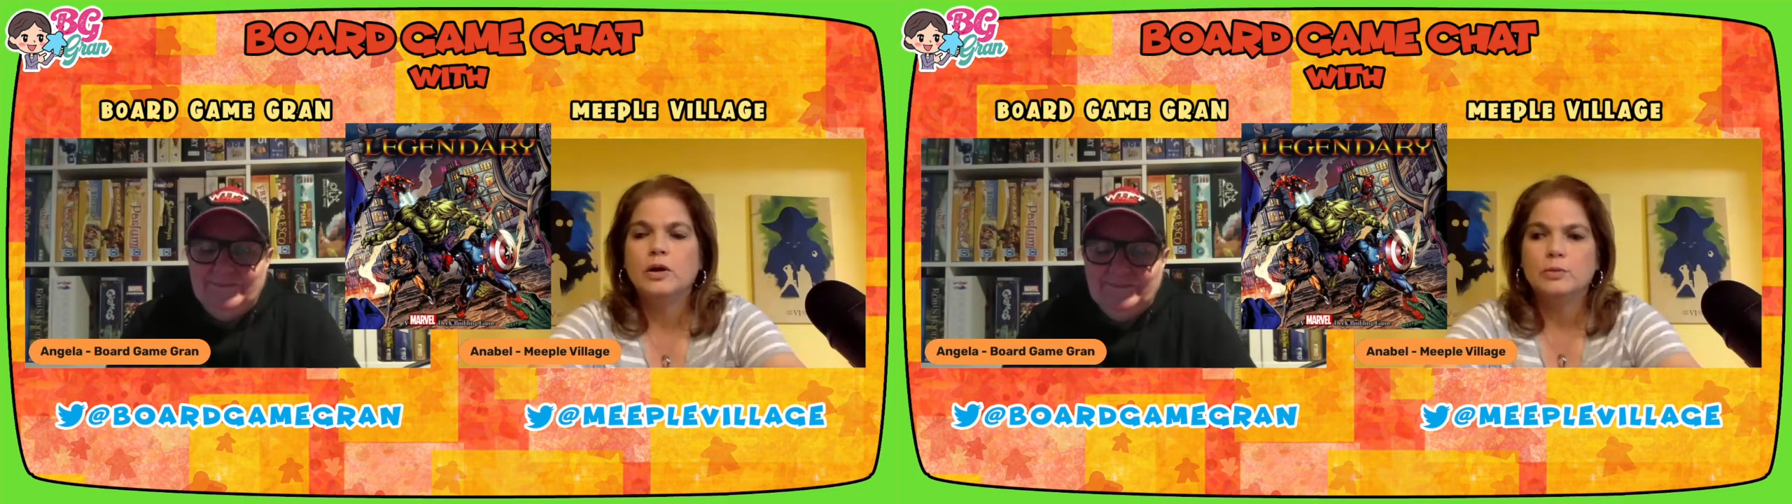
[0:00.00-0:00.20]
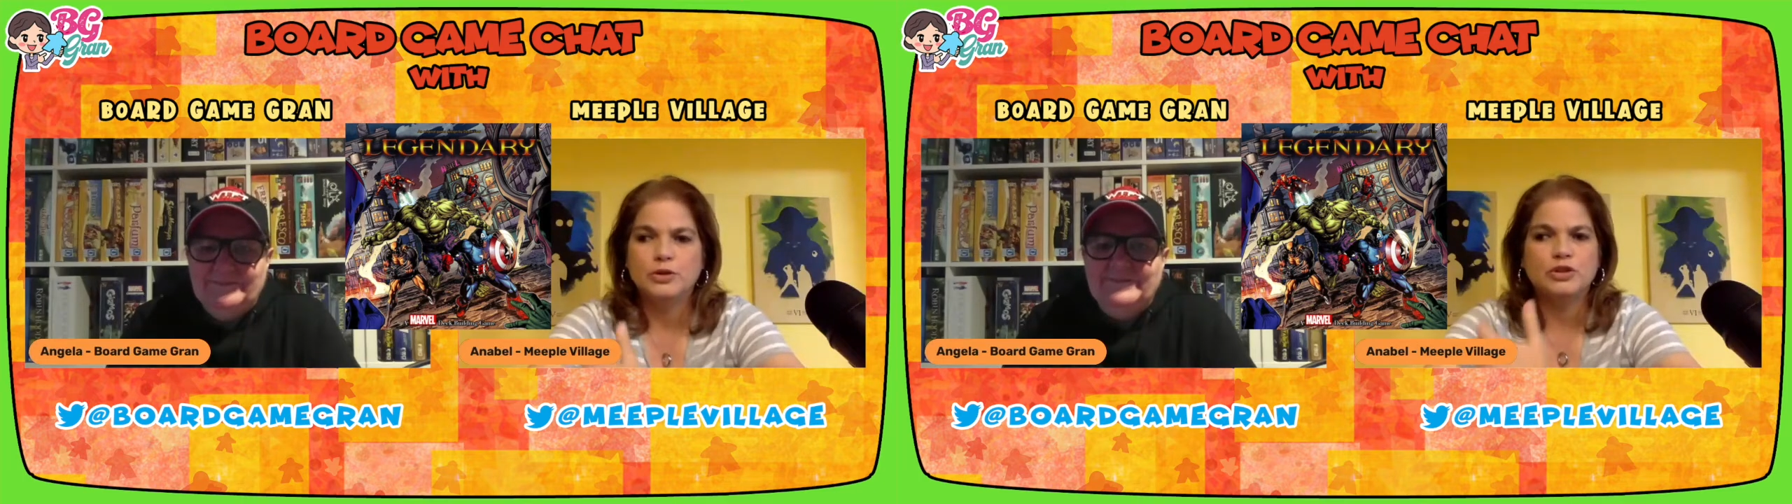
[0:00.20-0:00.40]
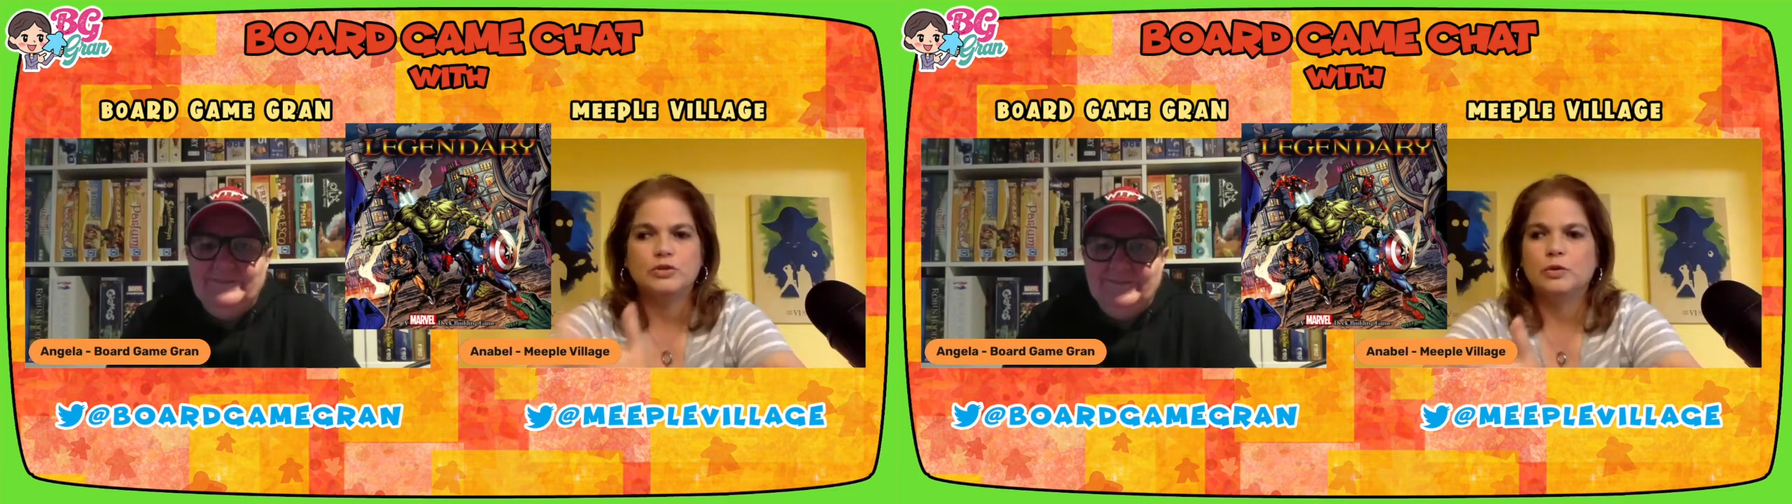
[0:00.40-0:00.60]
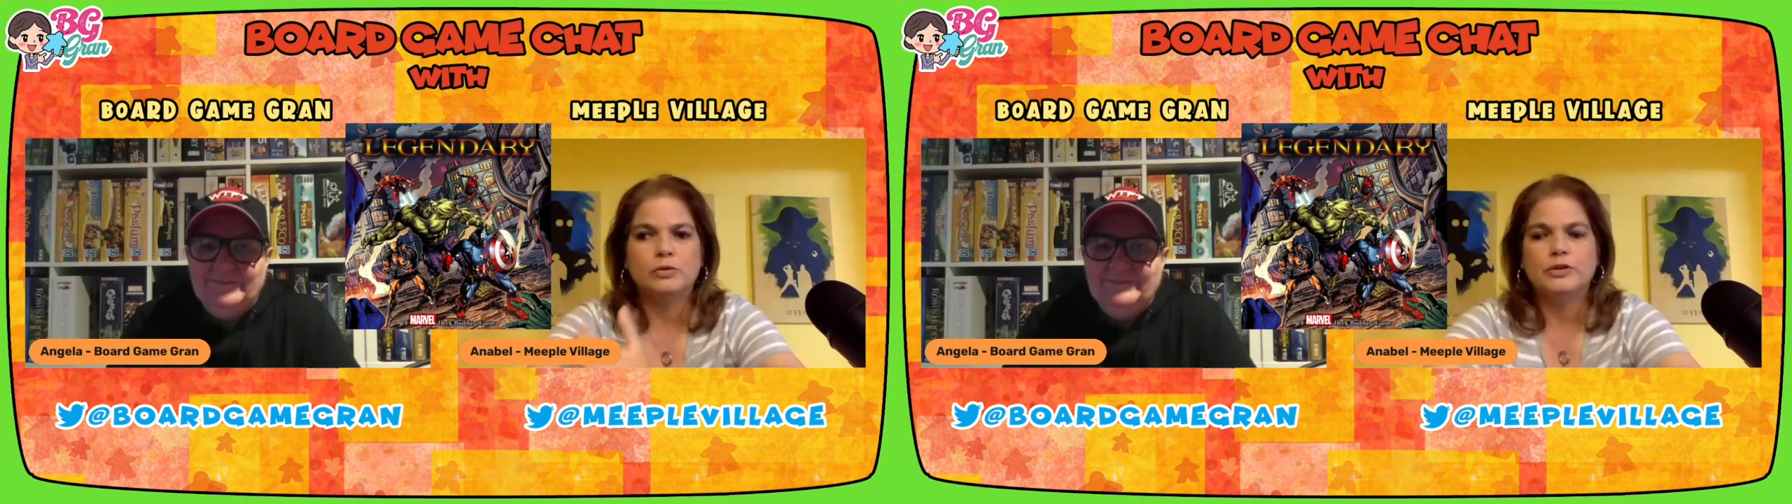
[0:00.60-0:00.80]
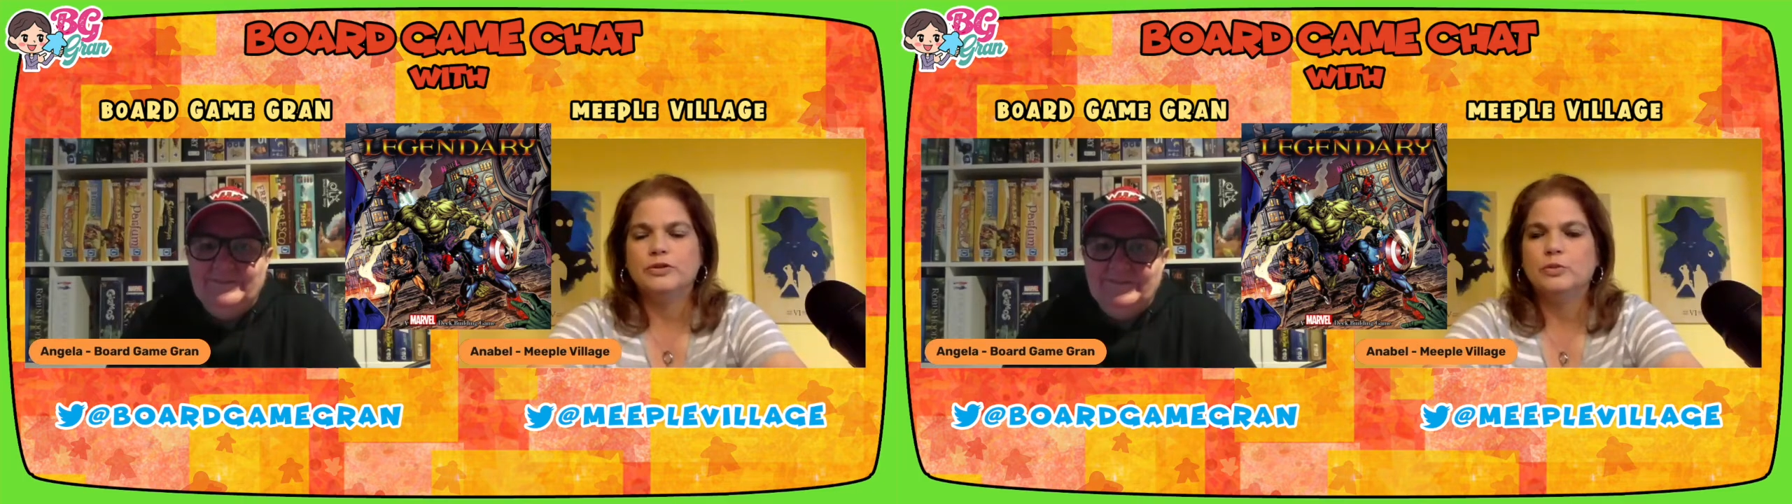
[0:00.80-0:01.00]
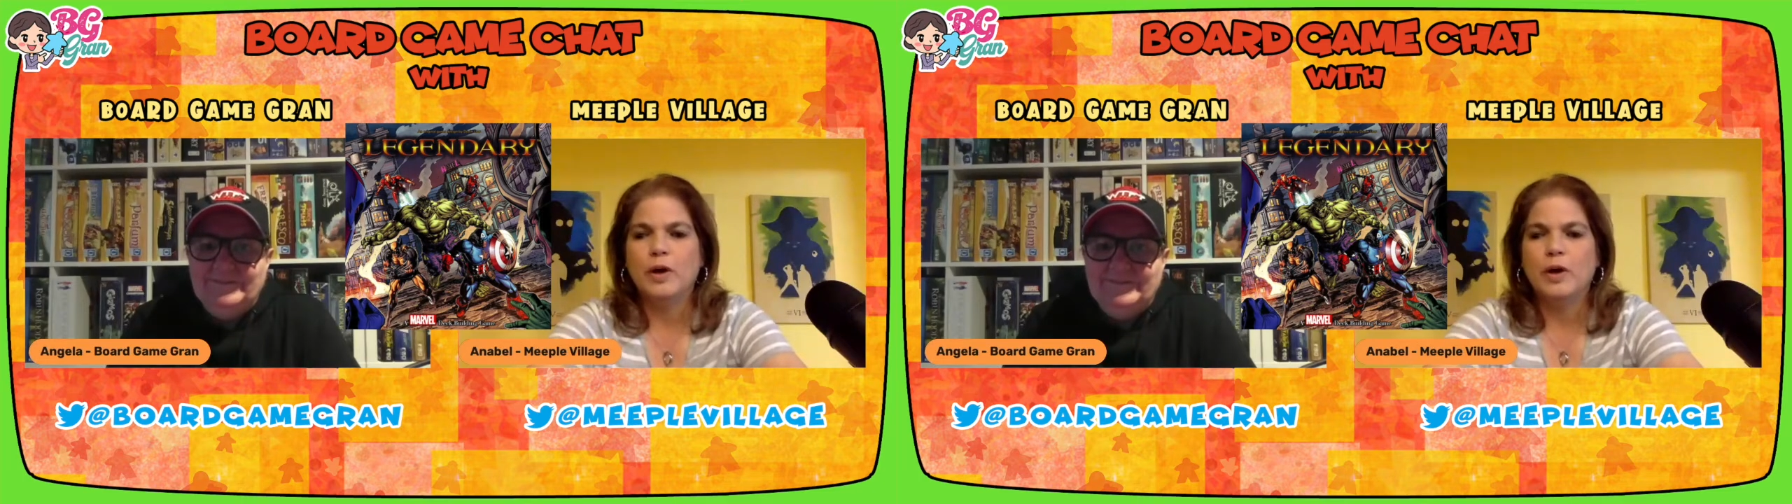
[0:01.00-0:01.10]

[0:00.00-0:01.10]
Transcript: which is one of the reasons